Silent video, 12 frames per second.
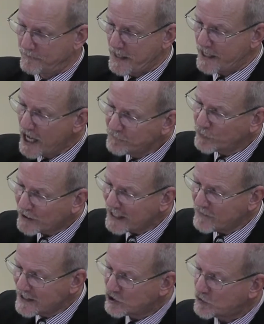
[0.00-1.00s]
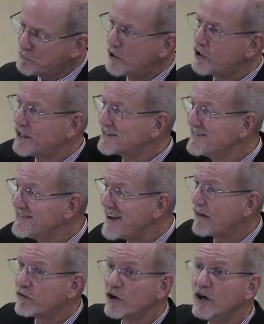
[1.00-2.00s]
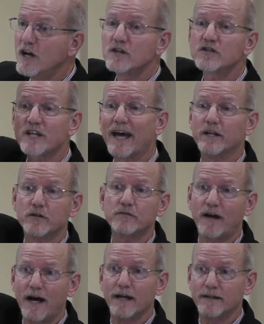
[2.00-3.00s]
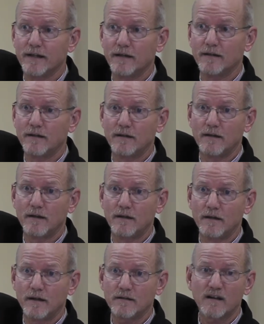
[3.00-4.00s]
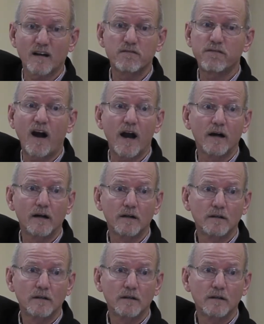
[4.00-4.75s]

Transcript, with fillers: An unforgiving spirit is never satisfied. It's like fire.